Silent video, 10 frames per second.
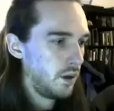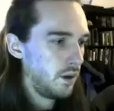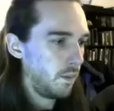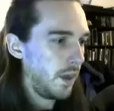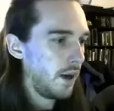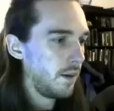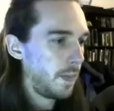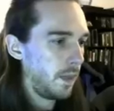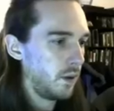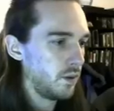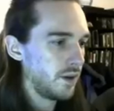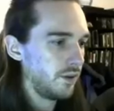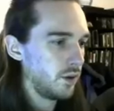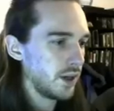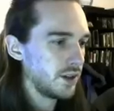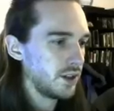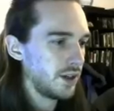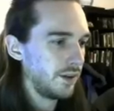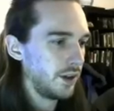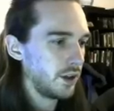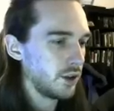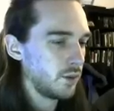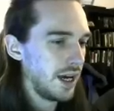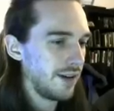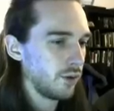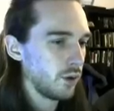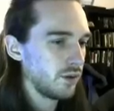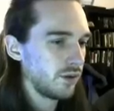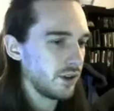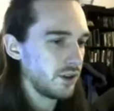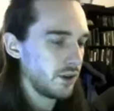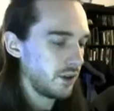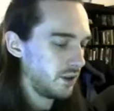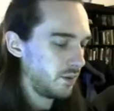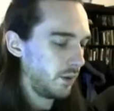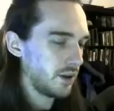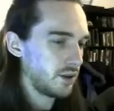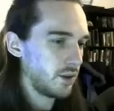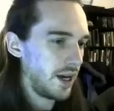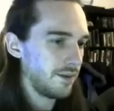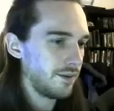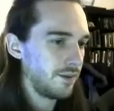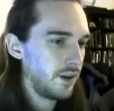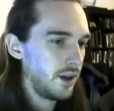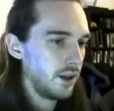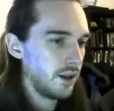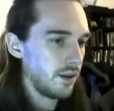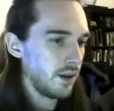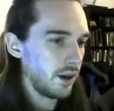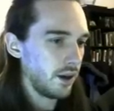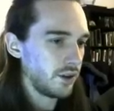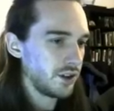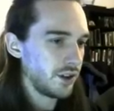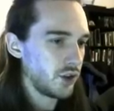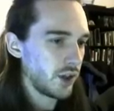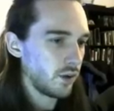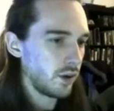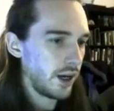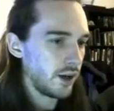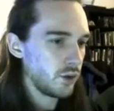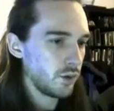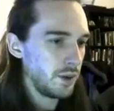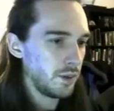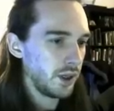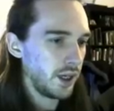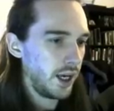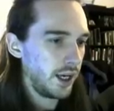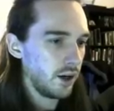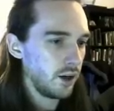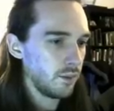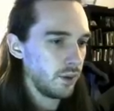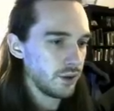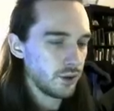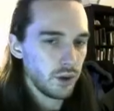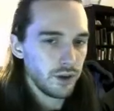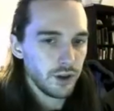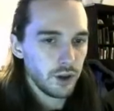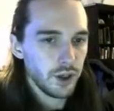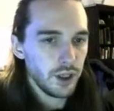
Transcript: Yeah, you guys can definitely, because we have rooms for the students, but we also have just the general lounge where people can hang out and post work for crit.